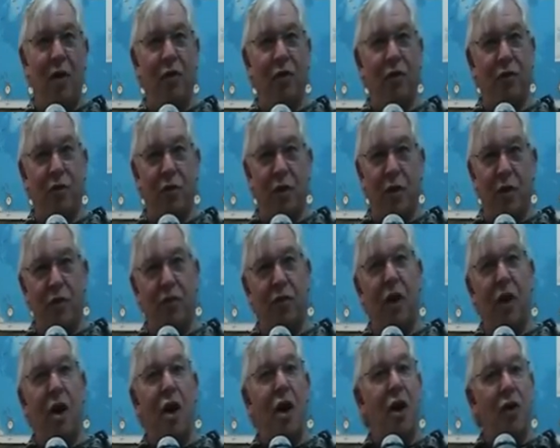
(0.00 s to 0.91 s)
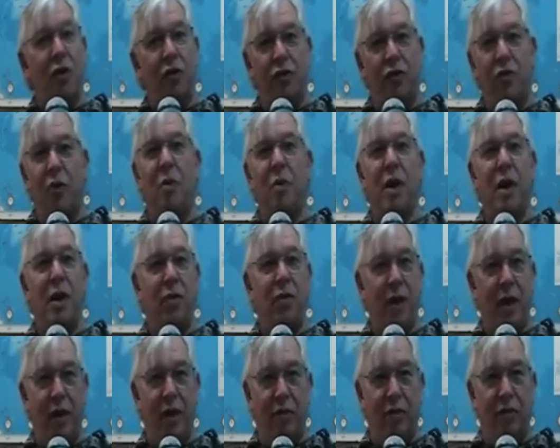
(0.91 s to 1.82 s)
So there's so many
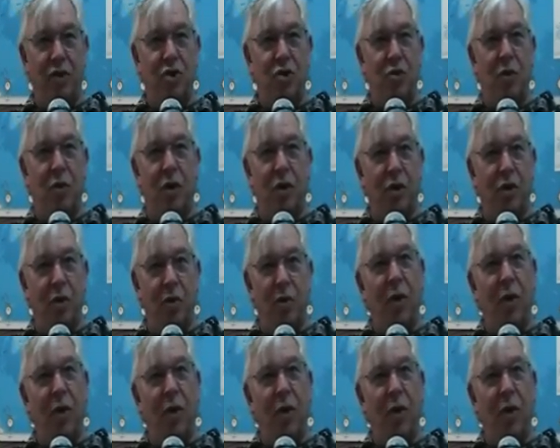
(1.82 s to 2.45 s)
things that you can do